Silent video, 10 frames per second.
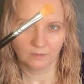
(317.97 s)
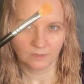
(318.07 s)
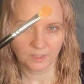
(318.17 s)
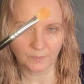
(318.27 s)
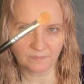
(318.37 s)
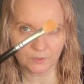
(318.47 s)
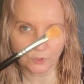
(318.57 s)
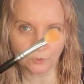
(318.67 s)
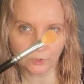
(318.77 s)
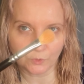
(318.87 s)
So either
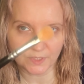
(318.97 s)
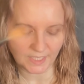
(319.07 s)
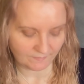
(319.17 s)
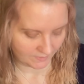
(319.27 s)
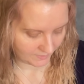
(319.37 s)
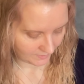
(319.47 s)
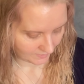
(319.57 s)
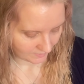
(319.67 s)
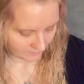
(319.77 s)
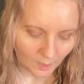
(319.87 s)
227,
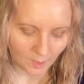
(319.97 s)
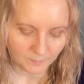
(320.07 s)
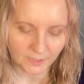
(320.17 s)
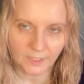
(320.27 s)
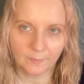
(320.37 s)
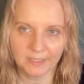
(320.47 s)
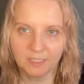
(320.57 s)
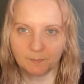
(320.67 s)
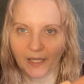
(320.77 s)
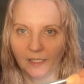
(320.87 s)
I'm going to go in
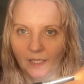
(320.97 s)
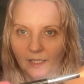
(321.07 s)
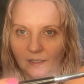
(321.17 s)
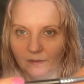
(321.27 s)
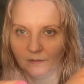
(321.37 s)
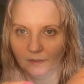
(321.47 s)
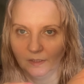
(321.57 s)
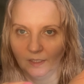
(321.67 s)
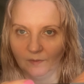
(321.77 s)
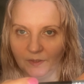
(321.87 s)
this pink here.
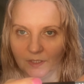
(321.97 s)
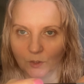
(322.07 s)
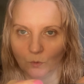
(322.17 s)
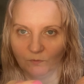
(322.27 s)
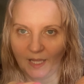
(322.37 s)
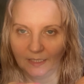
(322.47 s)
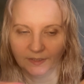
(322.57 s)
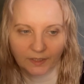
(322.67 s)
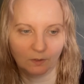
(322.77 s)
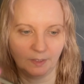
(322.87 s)
I think it's called
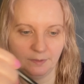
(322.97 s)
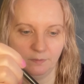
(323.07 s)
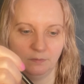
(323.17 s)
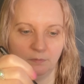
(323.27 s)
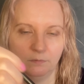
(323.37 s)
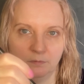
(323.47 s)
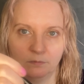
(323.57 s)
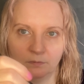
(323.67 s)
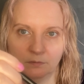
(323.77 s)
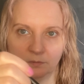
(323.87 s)
Valentine.
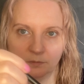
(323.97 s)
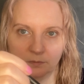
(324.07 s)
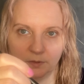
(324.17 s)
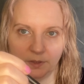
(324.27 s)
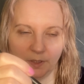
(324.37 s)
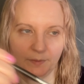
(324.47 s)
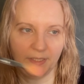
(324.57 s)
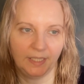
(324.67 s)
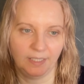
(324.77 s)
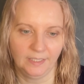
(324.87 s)
I'm going to go in
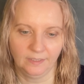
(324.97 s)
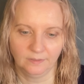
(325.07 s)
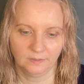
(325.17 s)
there